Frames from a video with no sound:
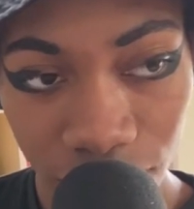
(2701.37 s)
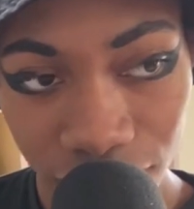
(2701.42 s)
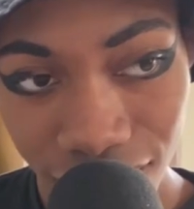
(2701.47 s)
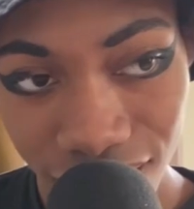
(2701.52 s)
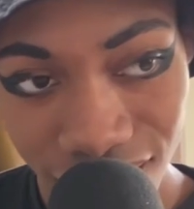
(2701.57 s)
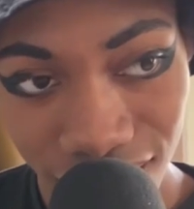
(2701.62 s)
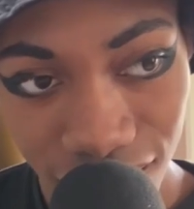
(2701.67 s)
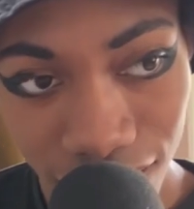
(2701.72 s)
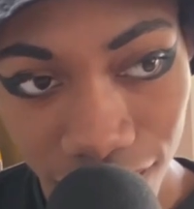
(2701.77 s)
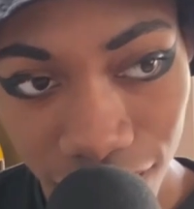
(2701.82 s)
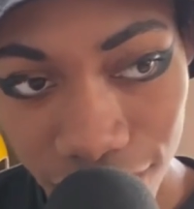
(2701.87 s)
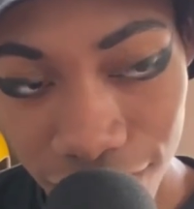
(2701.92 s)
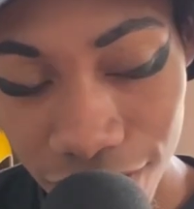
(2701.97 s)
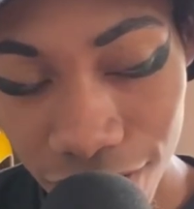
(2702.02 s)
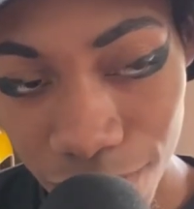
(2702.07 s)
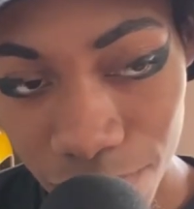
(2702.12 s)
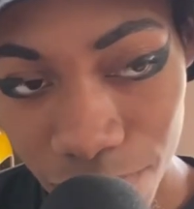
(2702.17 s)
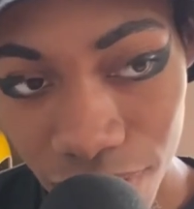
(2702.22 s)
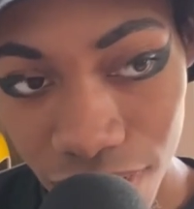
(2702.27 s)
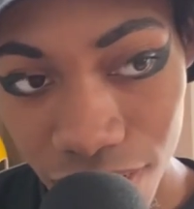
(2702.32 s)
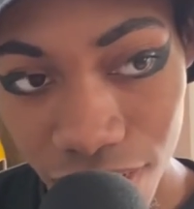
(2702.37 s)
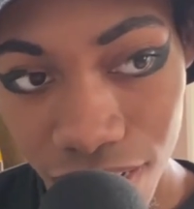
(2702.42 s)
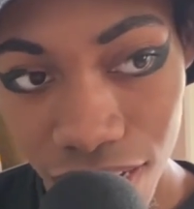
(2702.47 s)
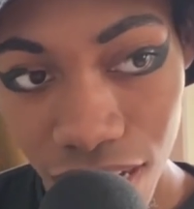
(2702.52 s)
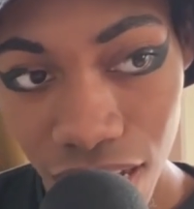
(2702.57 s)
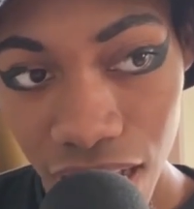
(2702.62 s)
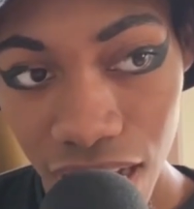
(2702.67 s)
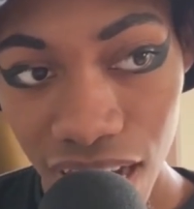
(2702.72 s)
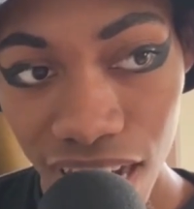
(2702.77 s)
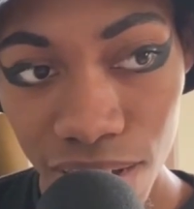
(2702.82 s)
that it didn't come in,
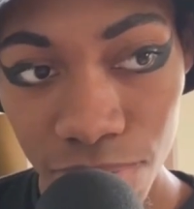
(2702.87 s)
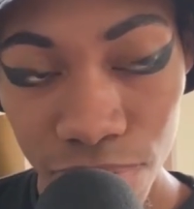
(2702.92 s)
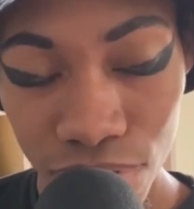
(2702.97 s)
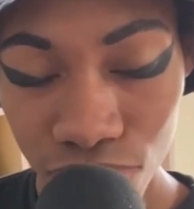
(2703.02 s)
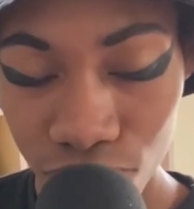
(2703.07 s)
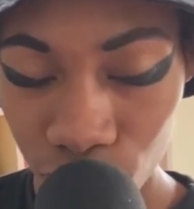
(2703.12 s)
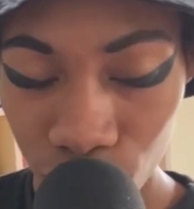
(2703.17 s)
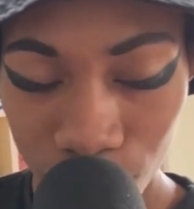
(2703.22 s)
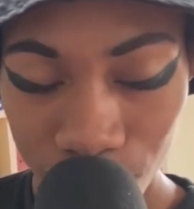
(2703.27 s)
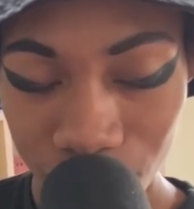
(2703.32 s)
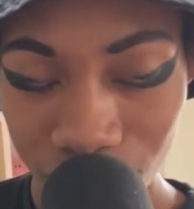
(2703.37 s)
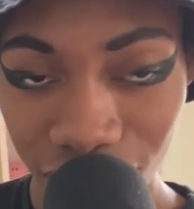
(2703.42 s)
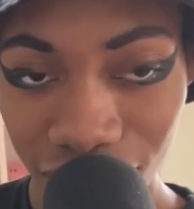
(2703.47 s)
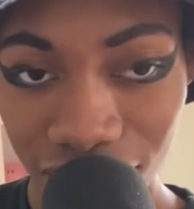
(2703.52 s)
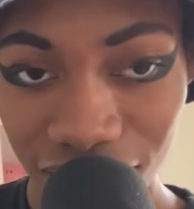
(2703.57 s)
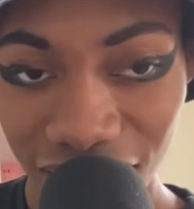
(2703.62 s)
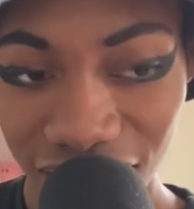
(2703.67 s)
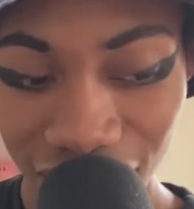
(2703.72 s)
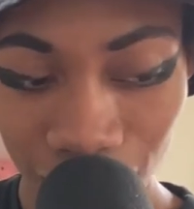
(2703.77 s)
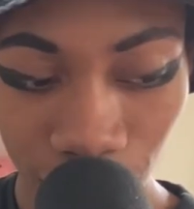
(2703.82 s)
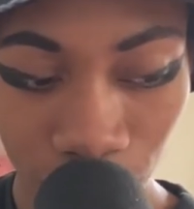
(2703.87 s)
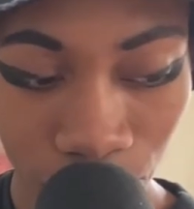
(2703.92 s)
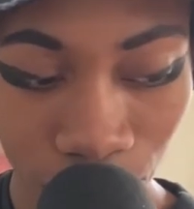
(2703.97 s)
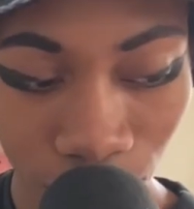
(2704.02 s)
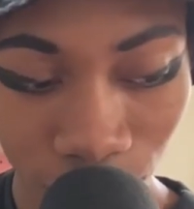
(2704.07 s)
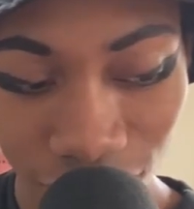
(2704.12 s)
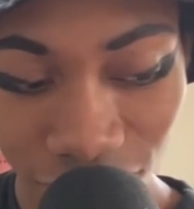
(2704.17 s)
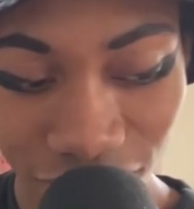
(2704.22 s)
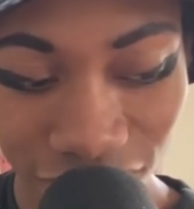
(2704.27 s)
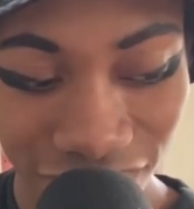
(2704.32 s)
I'd be so upset, and I would put
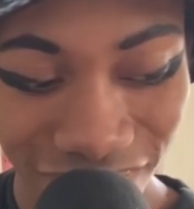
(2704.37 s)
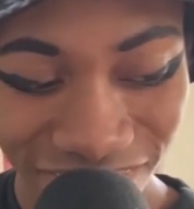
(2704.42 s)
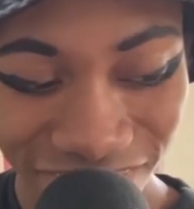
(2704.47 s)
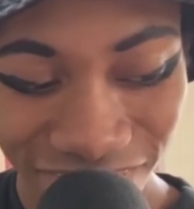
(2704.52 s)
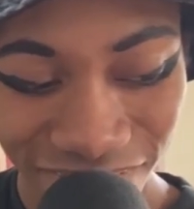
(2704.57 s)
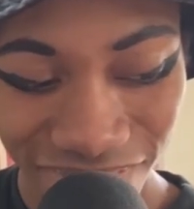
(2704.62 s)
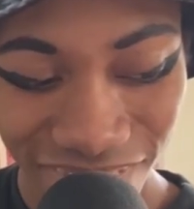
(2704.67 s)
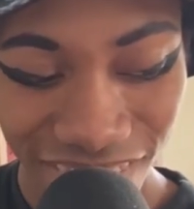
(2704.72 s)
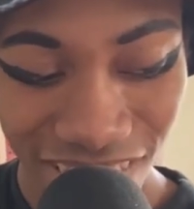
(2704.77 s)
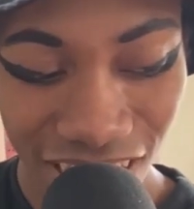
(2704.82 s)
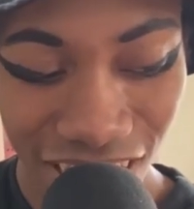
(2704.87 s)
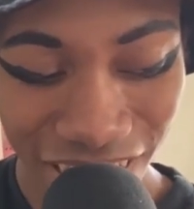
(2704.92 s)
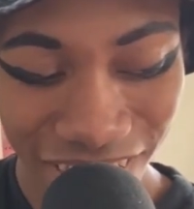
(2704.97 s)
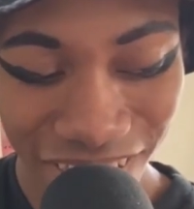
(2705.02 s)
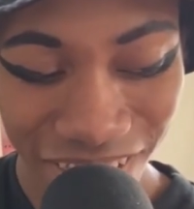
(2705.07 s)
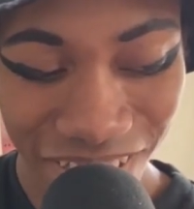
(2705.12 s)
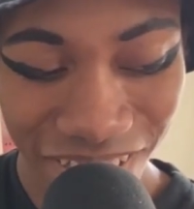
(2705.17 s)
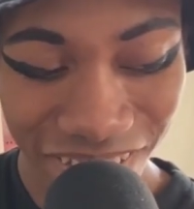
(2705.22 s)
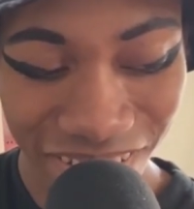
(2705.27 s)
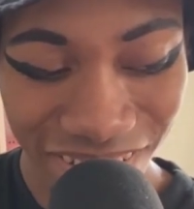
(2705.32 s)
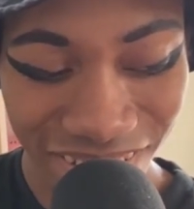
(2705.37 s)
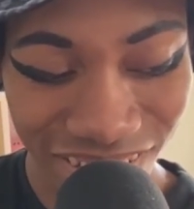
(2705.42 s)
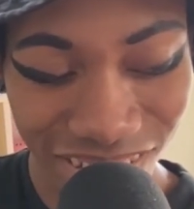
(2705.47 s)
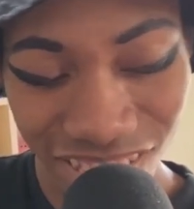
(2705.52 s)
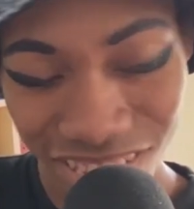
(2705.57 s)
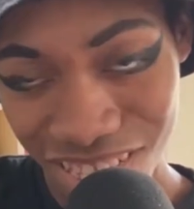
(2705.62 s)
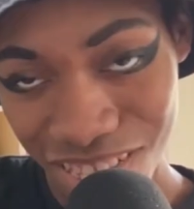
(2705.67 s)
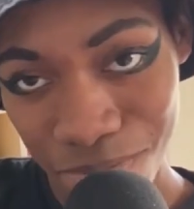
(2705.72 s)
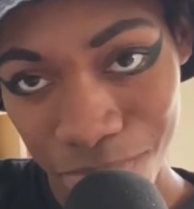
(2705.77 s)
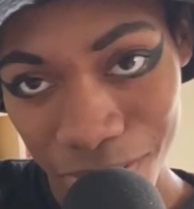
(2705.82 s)
in uh,
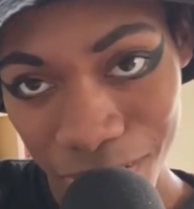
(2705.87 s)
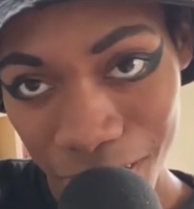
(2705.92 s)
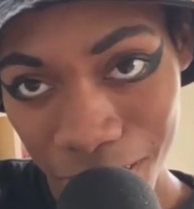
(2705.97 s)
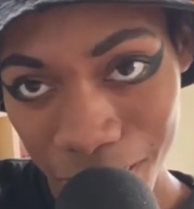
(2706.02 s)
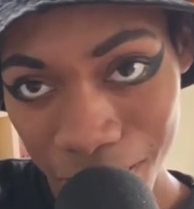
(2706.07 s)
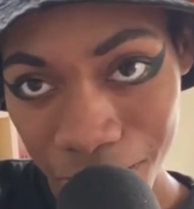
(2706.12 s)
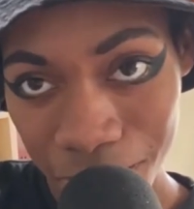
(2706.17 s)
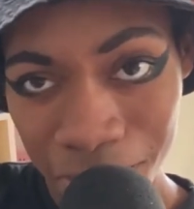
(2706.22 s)
just the beginning